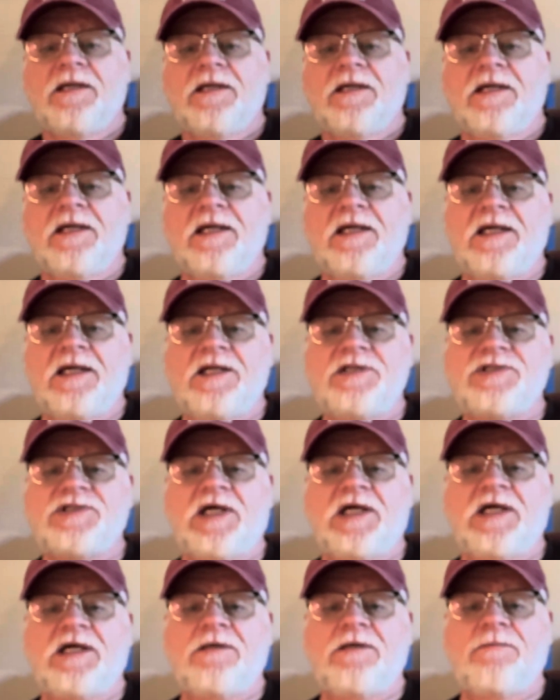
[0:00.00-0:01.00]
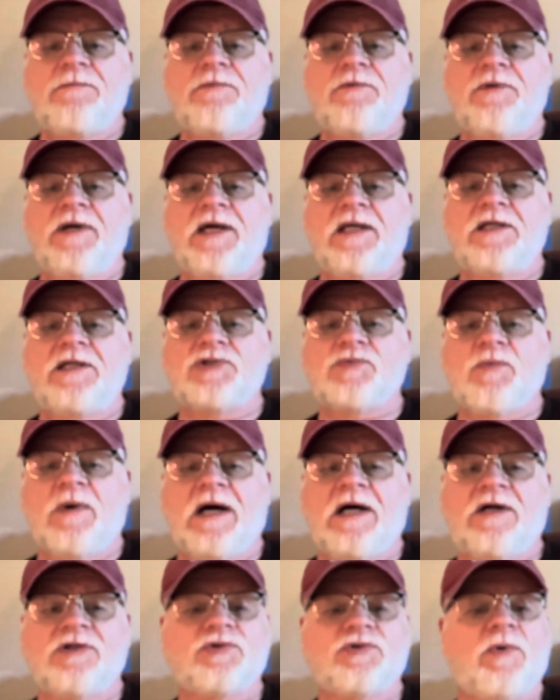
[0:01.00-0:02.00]
AJ Peretti's
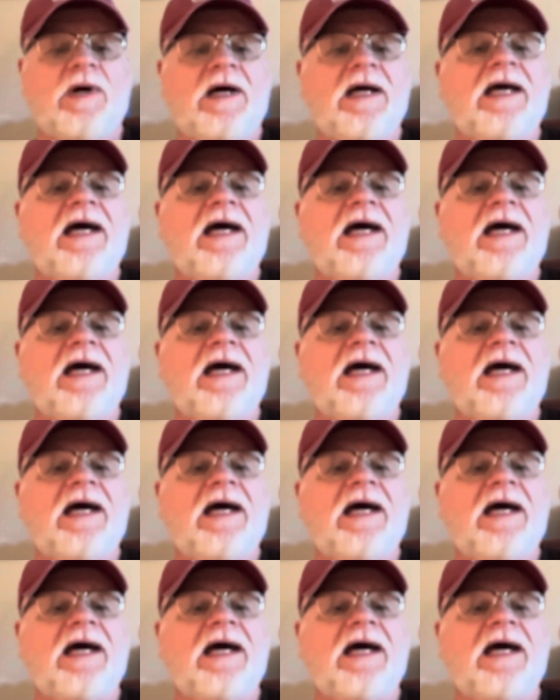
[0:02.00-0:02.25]
I